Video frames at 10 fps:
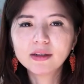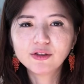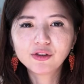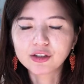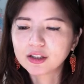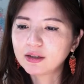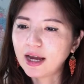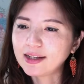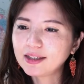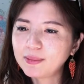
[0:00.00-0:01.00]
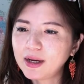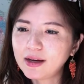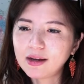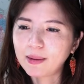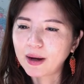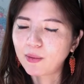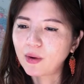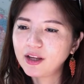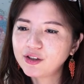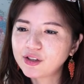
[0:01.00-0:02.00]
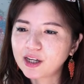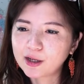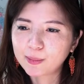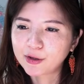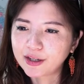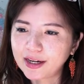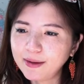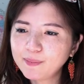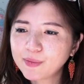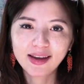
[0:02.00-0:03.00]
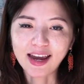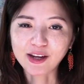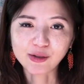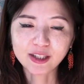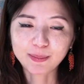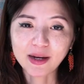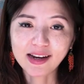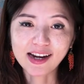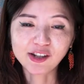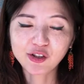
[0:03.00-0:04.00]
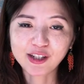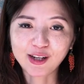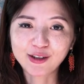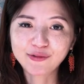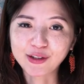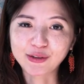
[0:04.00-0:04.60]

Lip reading: just estimated about $100 per day, and you're spending $100 for the